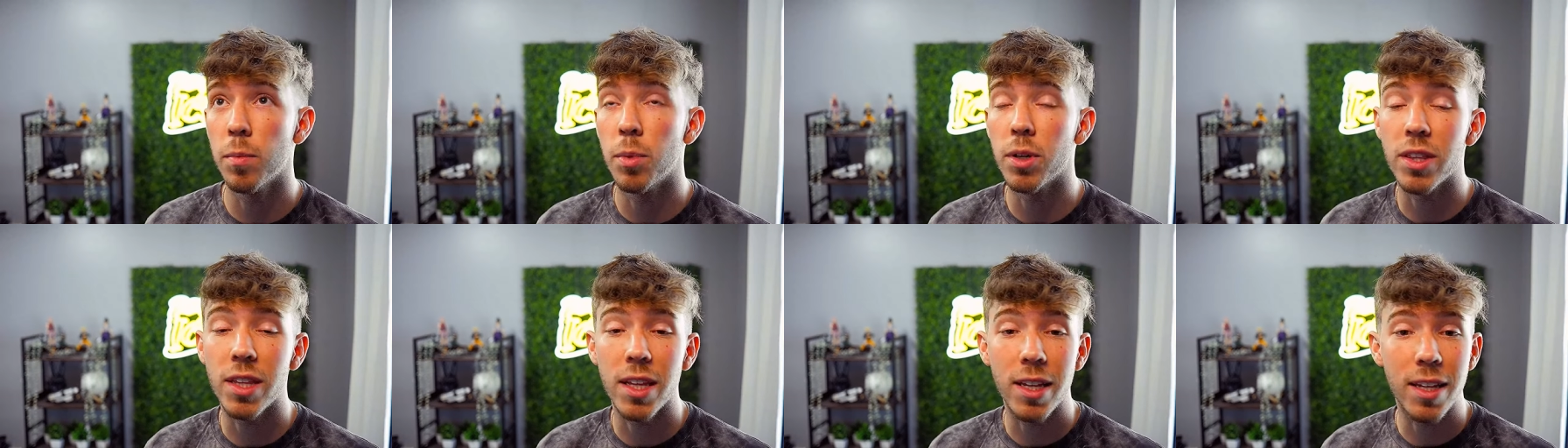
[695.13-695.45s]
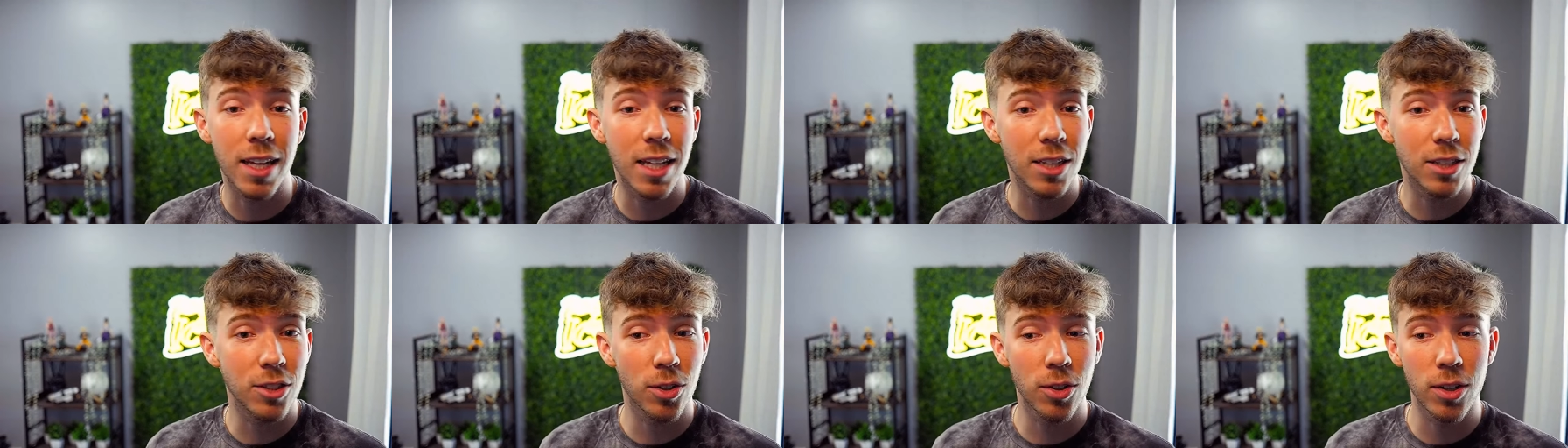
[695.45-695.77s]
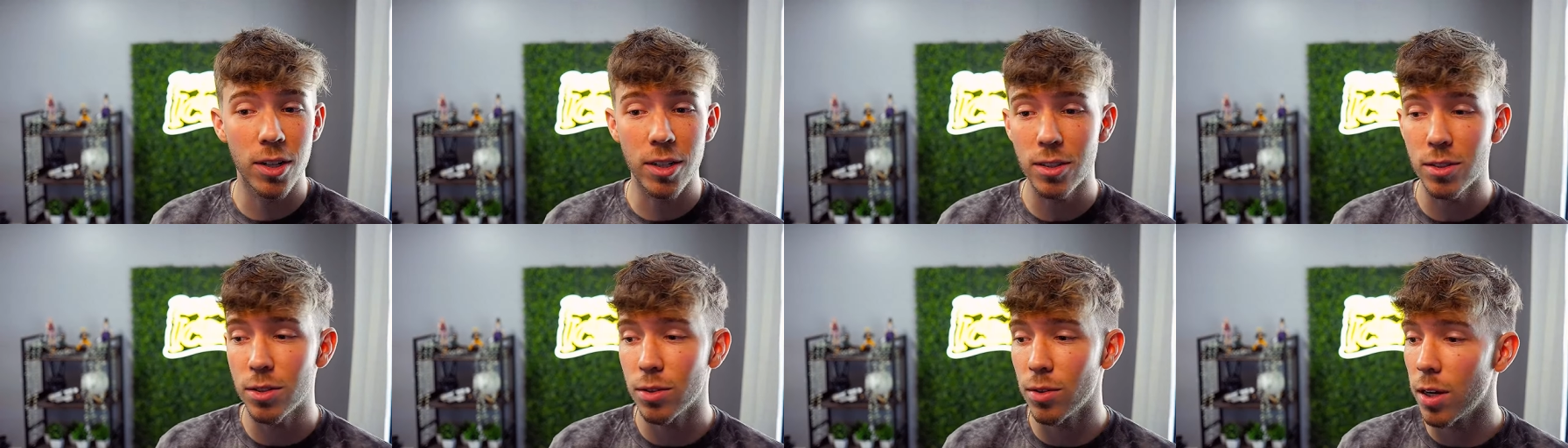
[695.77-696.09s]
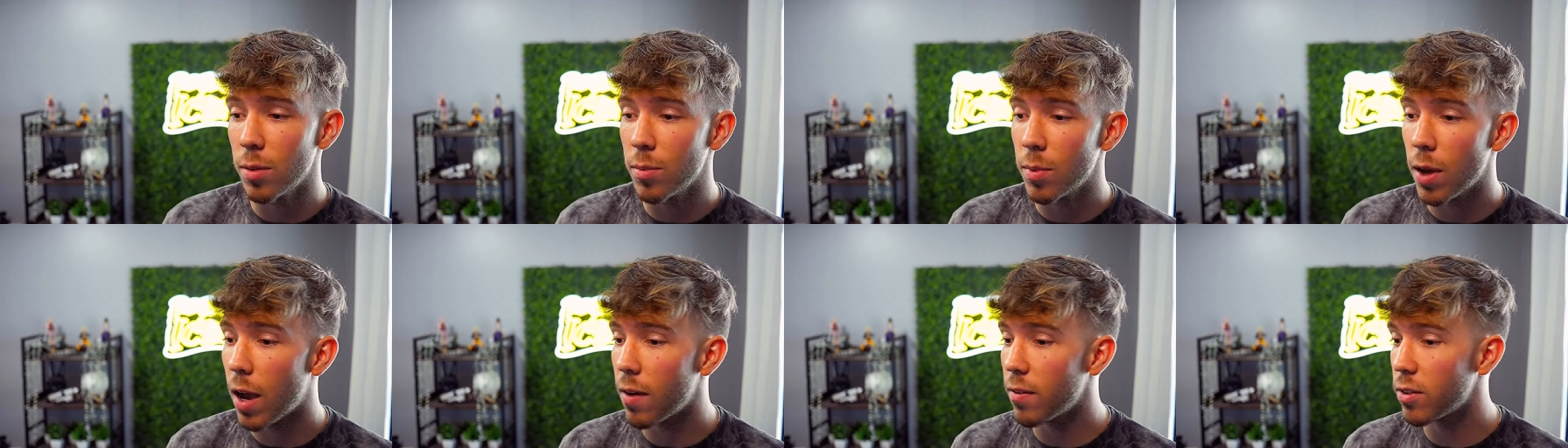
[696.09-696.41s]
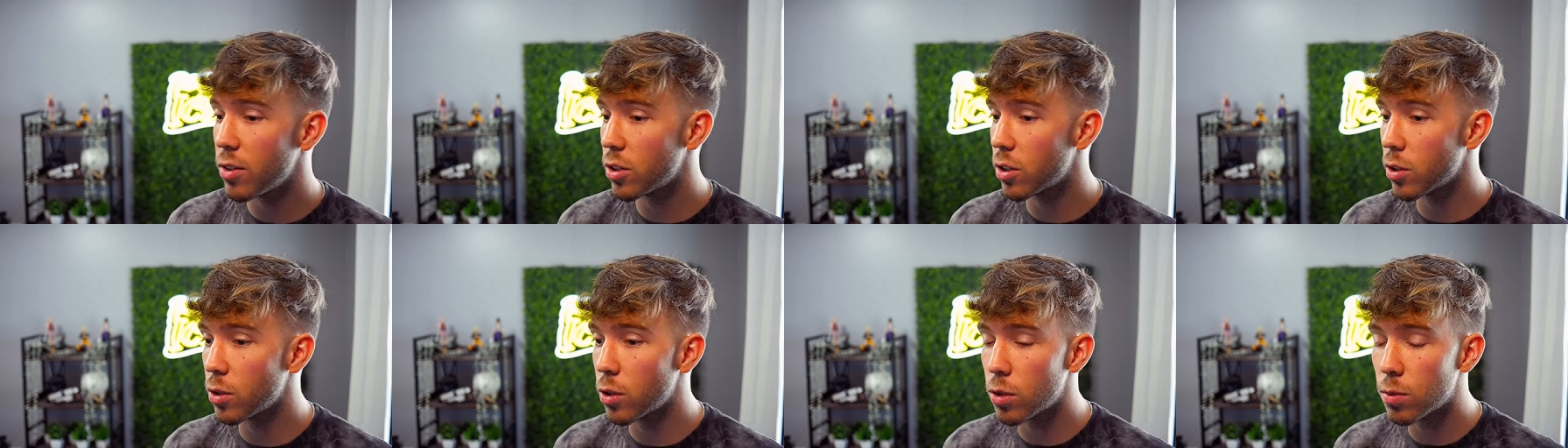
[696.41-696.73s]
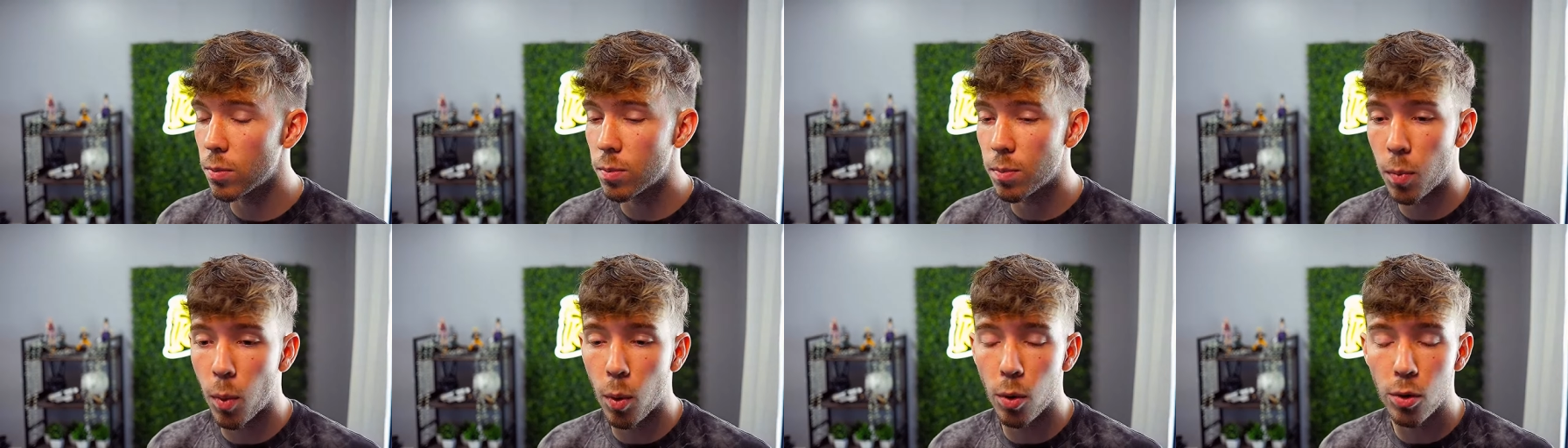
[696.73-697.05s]
But then that turned into him having to
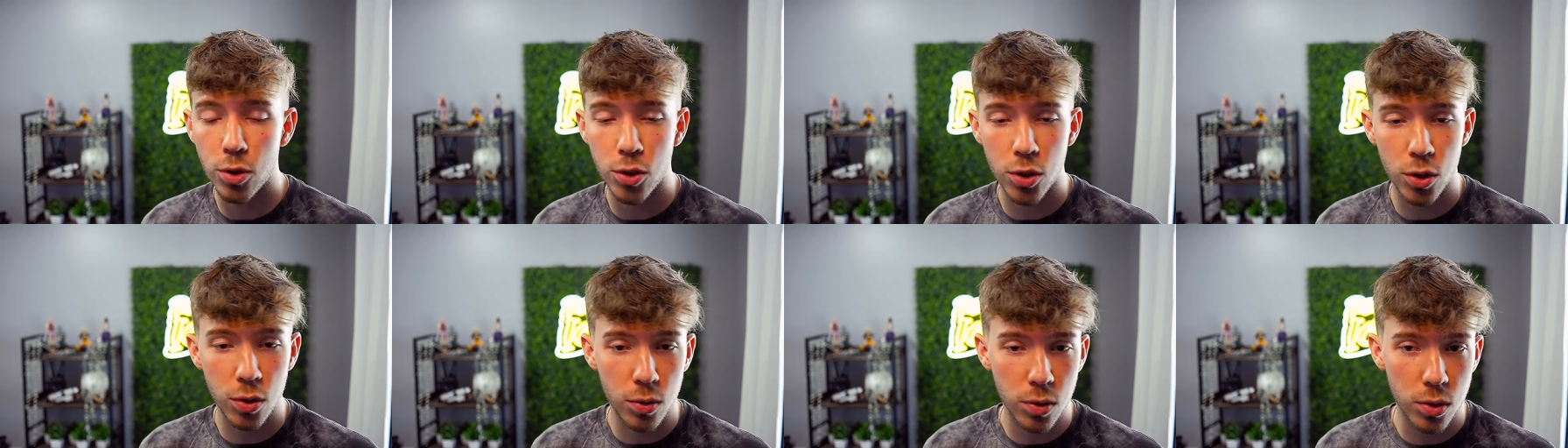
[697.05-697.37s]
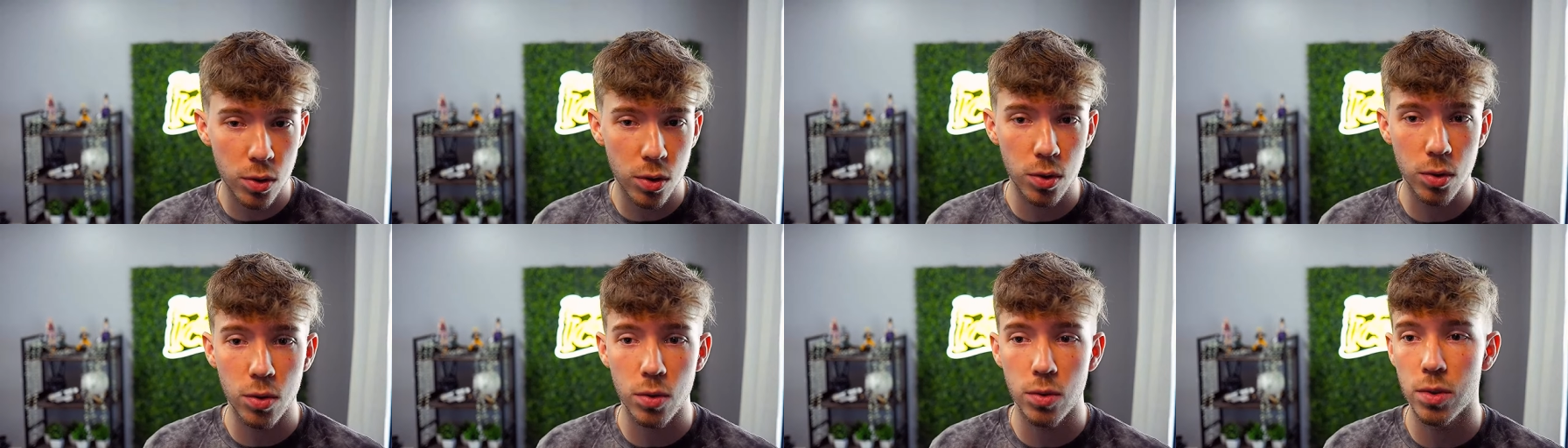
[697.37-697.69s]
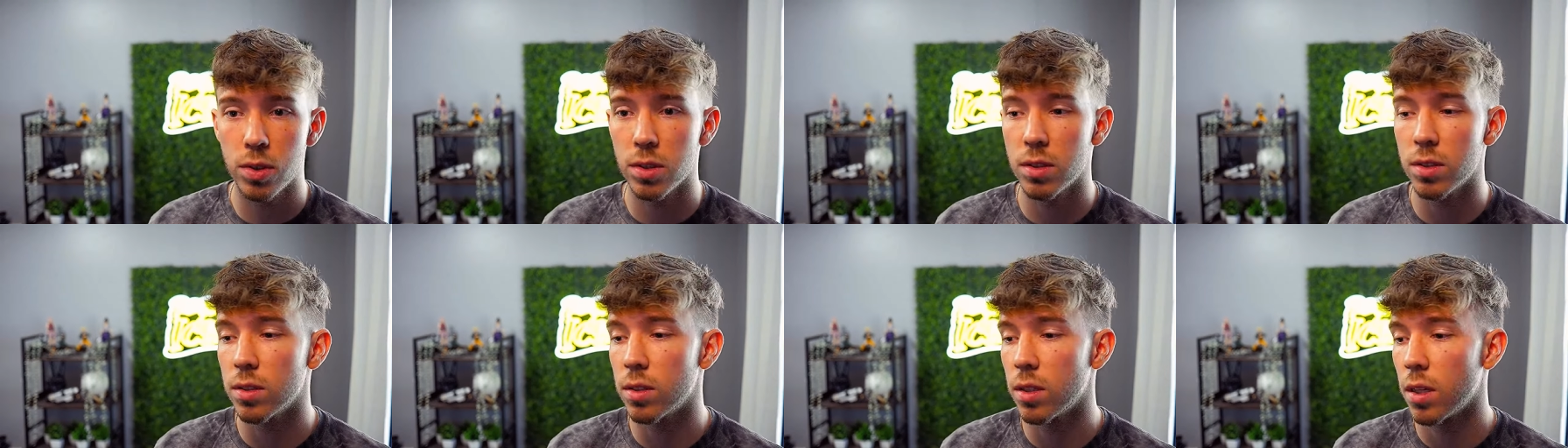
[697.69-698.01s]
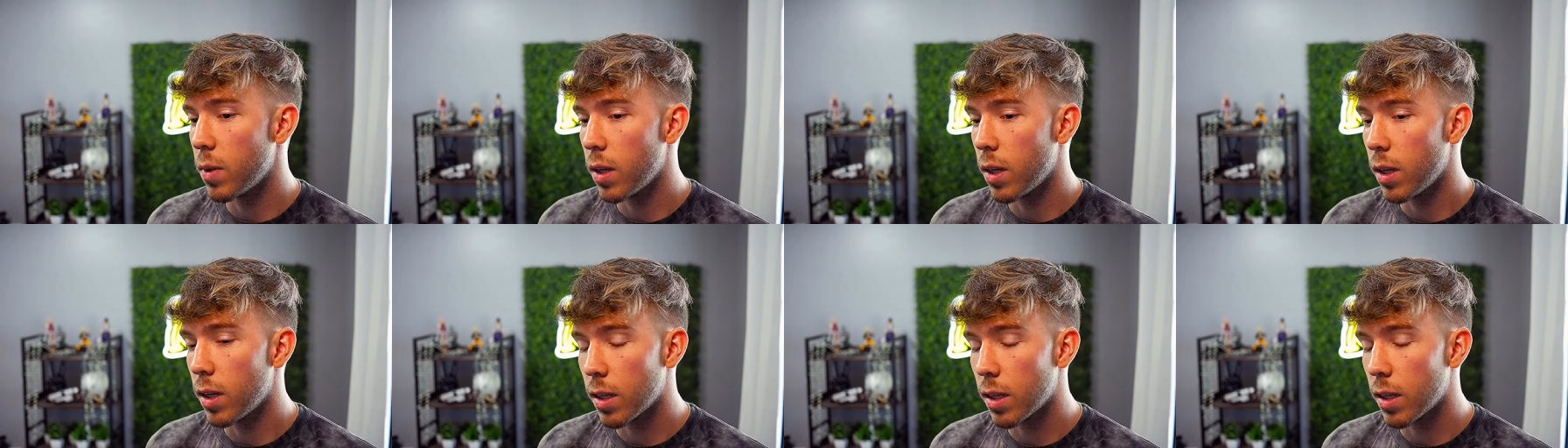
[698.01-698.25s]
learn more jutsus and,